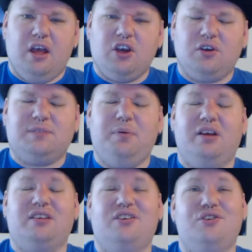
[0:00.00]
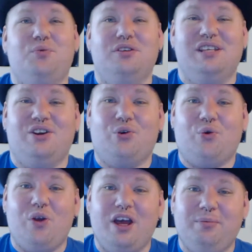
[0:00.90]
Ghostbusters was
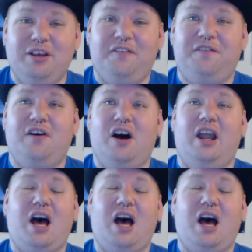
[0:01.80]
incredibly fun.